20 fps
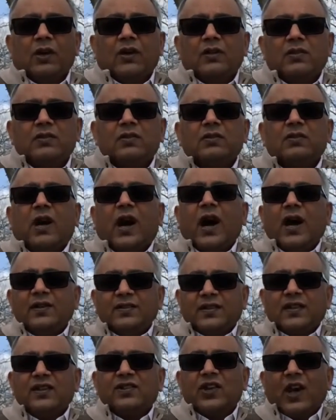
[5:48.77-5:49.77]
So I
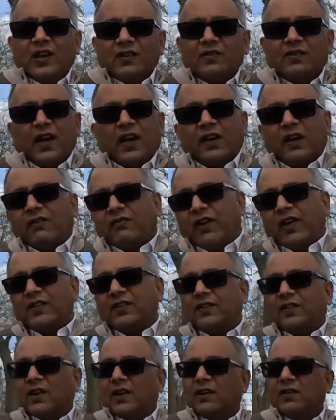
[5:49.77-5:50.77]
suggest that
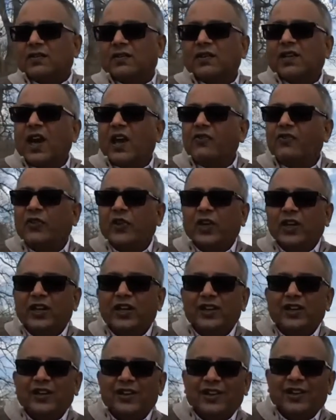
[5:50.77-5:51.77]
investors
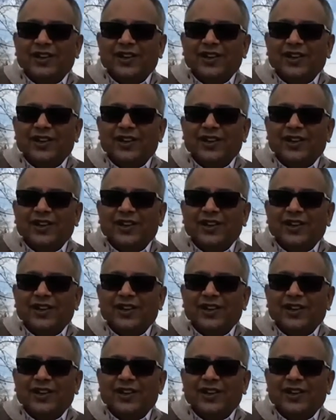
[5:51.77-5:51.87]
carefully